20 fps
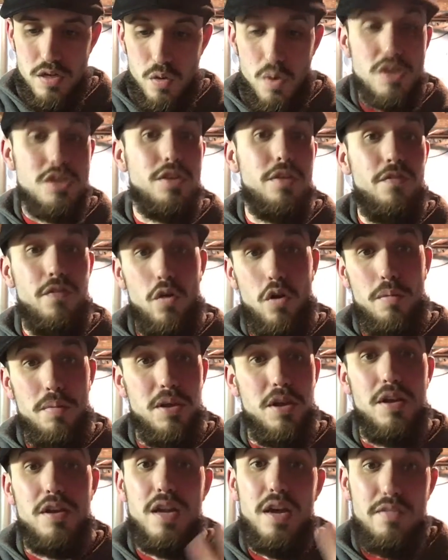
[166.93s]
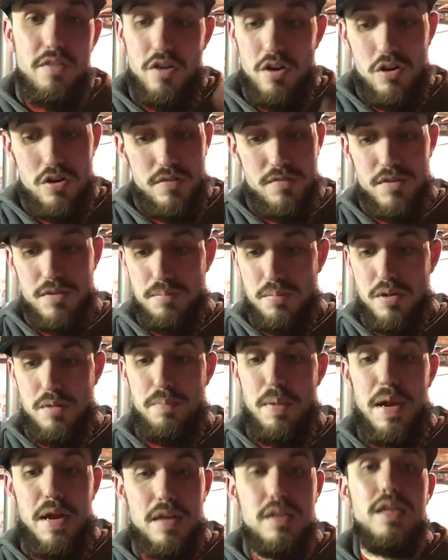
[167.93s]
Questophobia, never heard of it, but
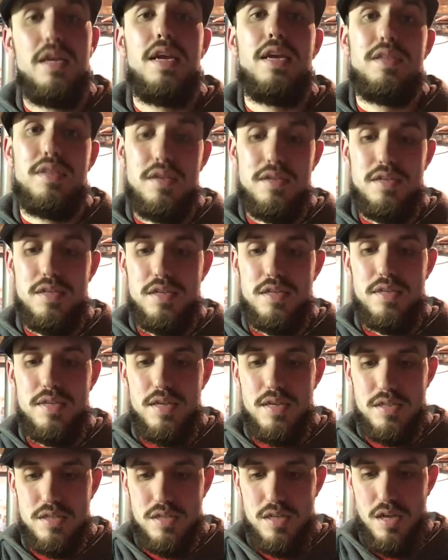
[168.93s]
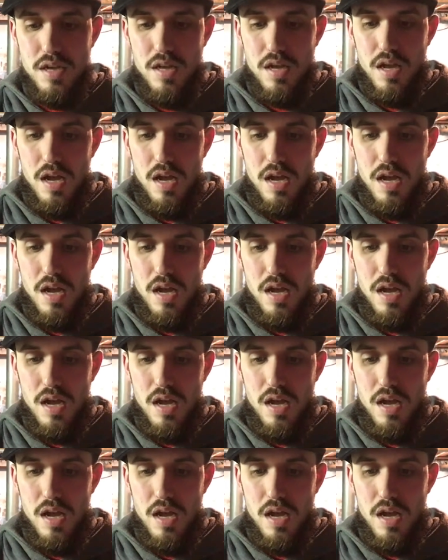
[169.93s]
apparently it does exist.